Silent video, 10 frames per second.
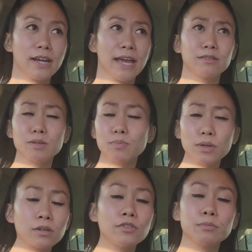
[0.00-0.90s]
And it was a
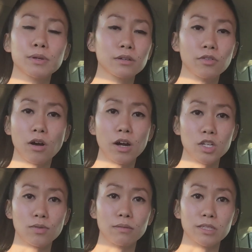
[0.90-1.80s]
beautiful, beautiful
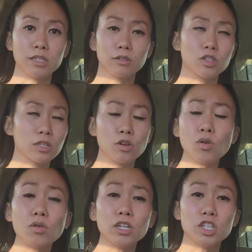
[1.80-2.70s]
ashram too, just
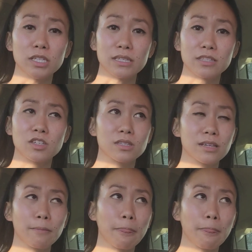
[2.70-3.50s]
gorgeous, just,